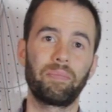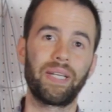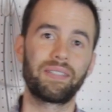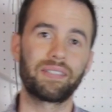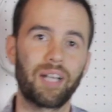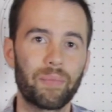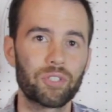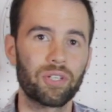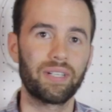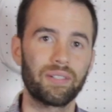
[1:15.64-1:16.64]
fermenter. I've been
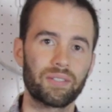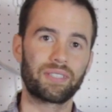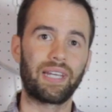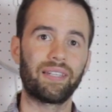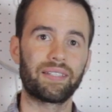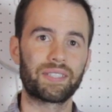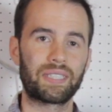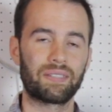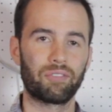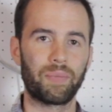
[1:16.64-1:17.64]
trying to go
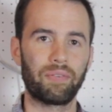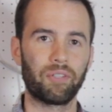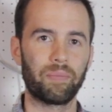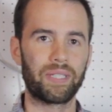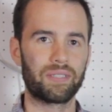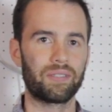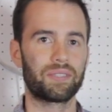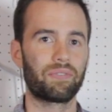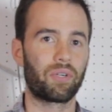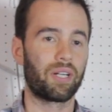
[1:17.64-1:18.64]
stainless for my fermenters
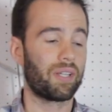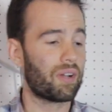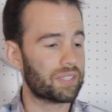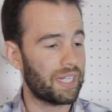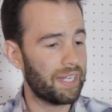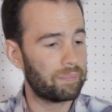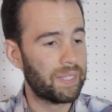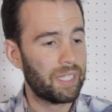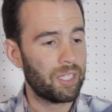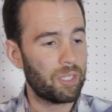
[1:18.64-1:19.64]
for a long time,
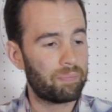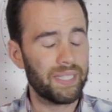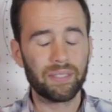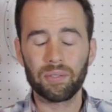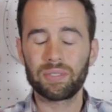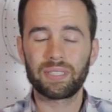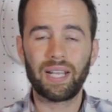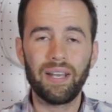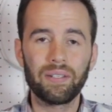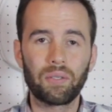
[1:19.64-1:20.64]
but those
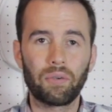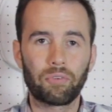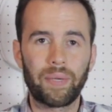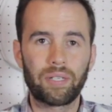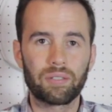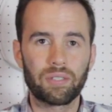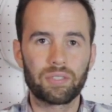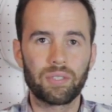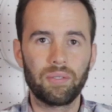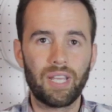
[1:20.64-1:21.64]
conical fermenters are
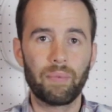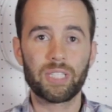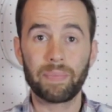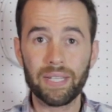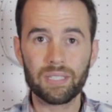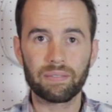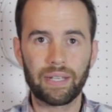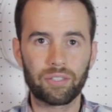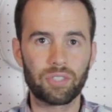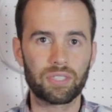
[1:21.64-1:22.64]
so damn expensive I
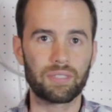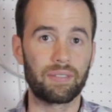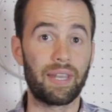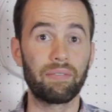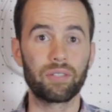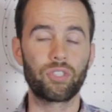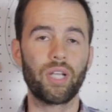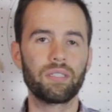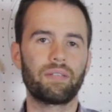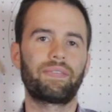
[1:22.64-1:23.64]
could just never
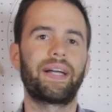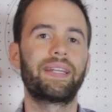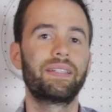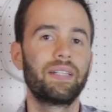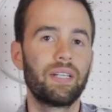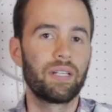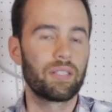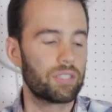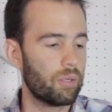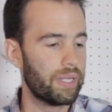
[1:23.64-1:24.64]
justify it.
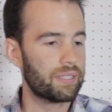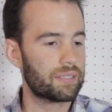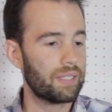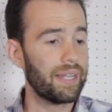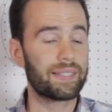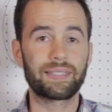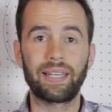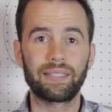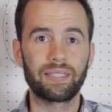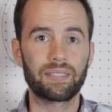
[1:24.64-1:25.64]
So it's nice
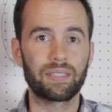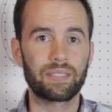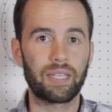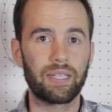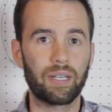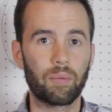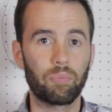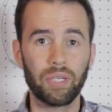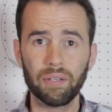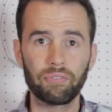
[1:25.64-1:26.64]
that this is a
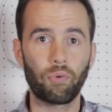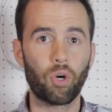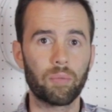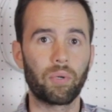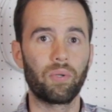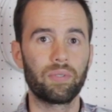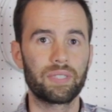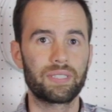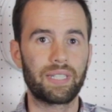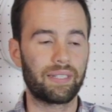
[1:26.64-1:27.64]
pretty affordable
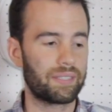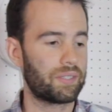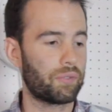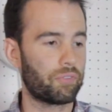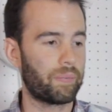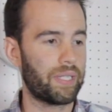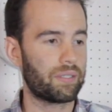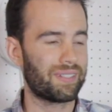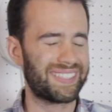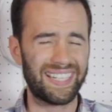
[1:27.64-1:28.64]
stainless steel
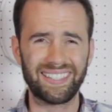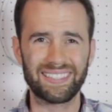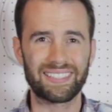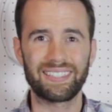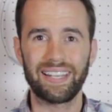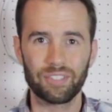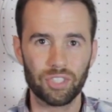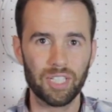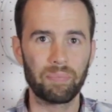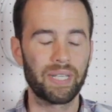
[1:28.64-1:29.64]
fermenter. Stainless is not
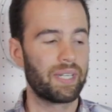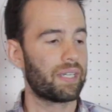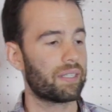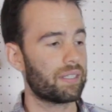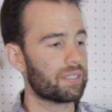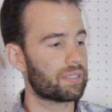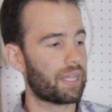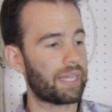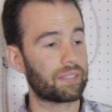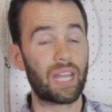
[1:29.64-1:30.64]
cheap. This,
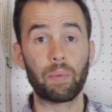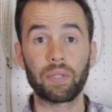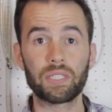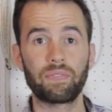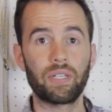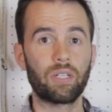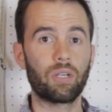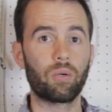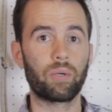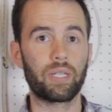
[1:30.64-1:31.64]
at the time of this
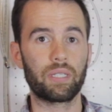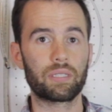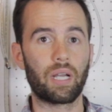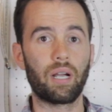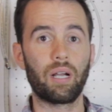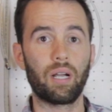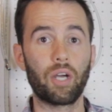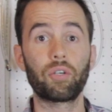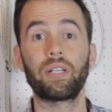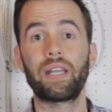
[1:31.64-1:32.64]
video, is
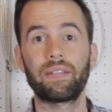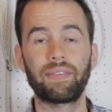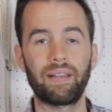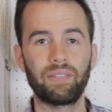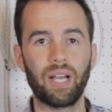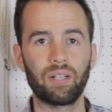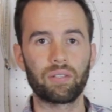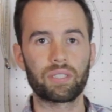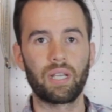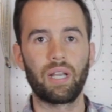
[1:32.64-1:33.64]

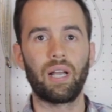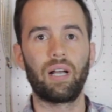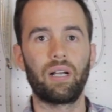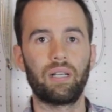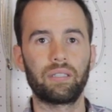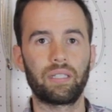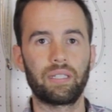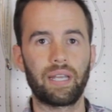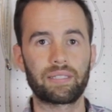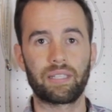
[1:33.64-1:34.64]
$195 on
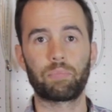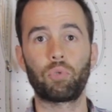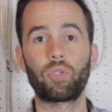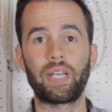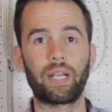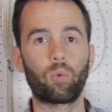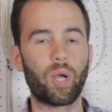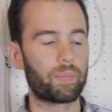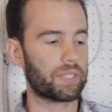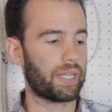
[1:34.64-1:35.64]
the SS Brew Tech
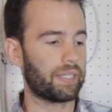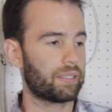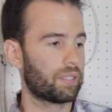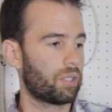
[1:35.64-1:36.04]
website,